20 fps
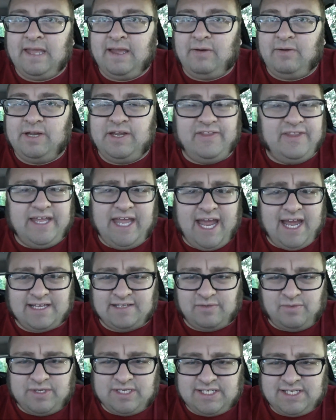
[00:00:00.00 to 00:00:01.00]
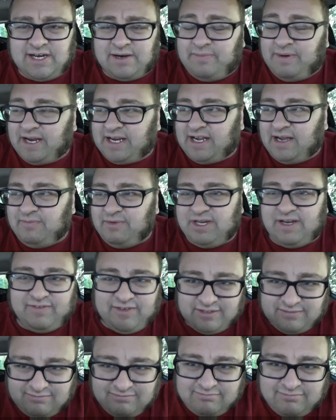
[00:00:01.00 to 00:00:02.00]
when you hit the gas, it wouldn't start back up. You'd have
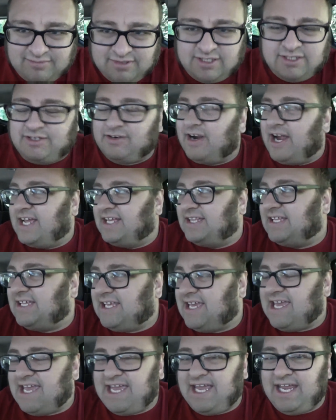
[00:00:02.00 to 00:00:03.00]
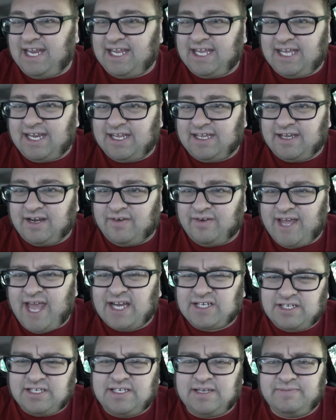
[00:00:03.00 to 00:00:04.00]
to crank the key to get it going.
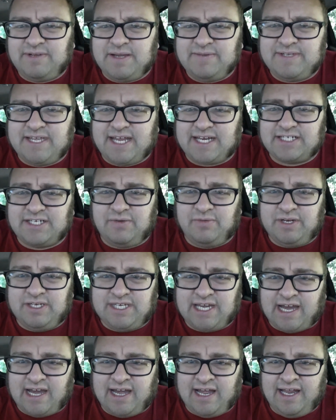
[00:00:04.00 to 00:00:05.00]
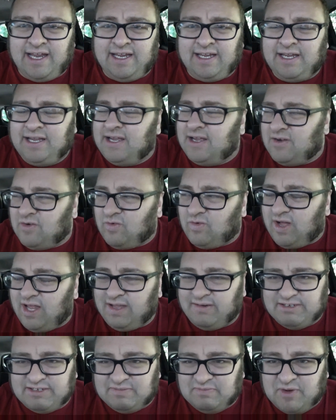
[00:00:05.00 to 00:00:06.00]
Actually, sometimes it actually would die while
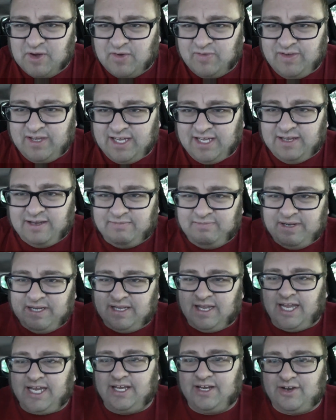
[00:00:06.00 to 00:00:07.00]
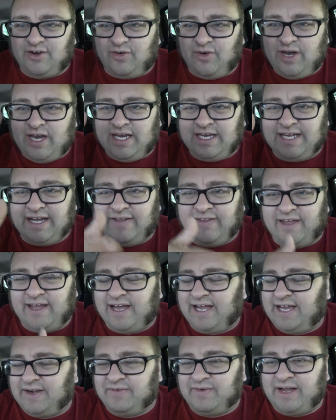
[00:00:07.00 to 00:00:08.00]
I was moving. You'd be like careening down the
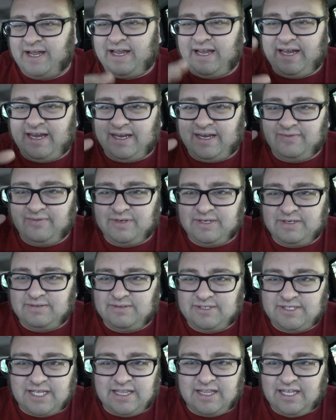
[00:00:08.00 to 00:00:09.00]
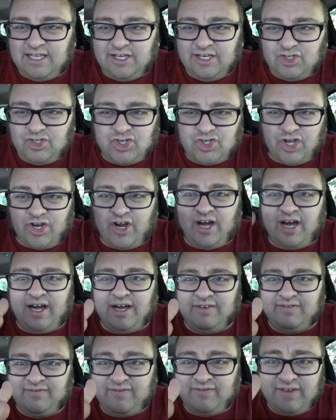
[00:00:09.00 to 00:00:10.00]
highway and it would suddenly shut
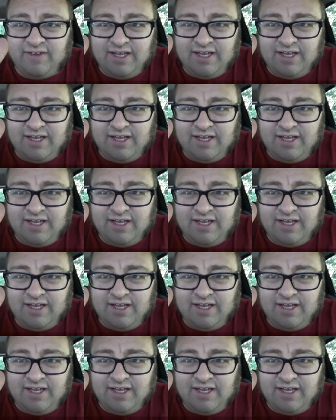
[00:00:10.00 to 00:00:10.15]
off